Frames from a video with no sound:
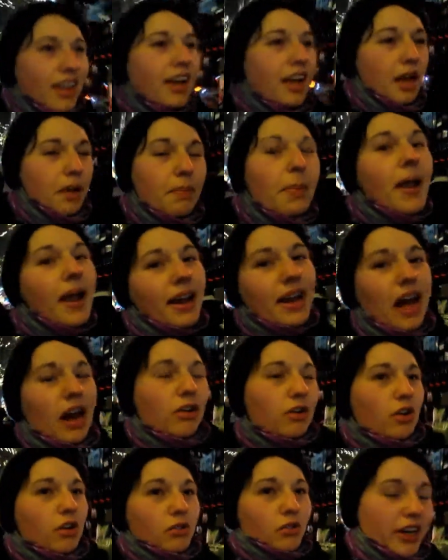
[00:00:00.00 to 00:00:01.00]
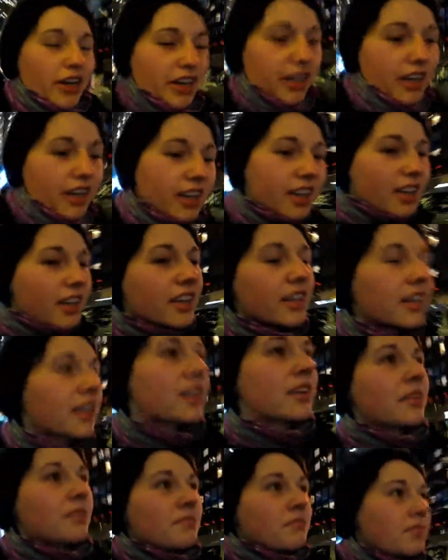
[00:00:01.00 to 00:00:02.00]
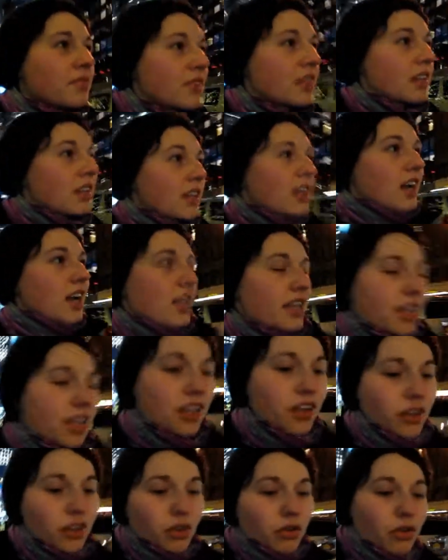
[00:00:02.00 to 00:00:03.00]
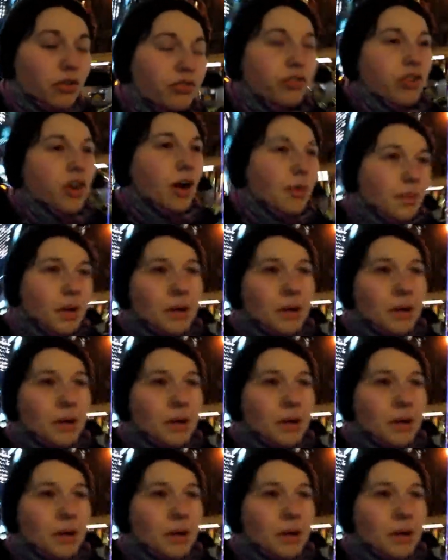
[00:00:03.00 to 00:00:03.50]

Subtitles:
it paid out already. I can go from